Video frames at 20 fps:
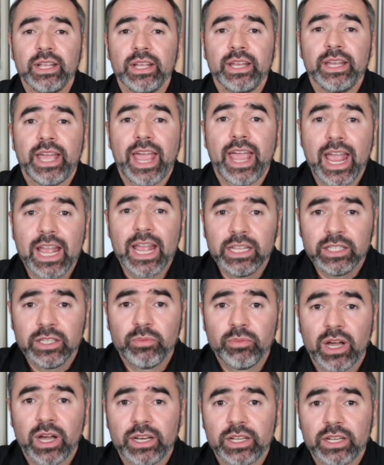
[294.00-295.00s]

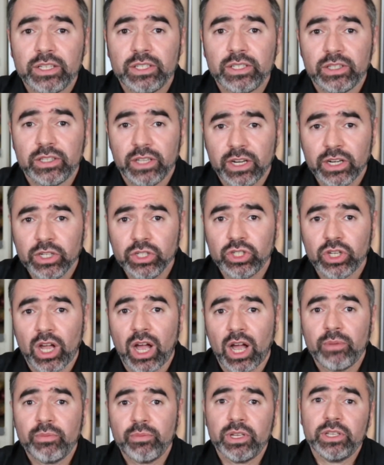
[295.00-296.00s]
antibodies, their
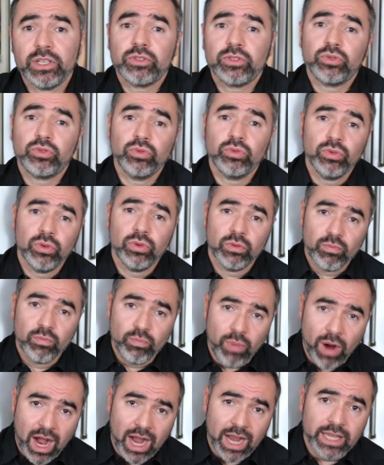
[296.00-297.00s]
job is to
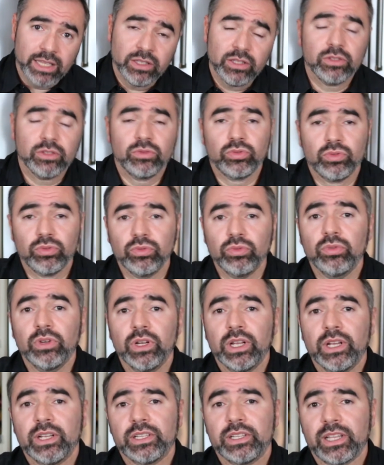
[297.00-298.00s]
bind to
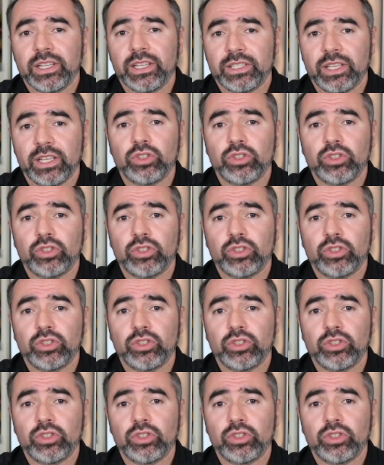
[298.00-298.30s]
let's say,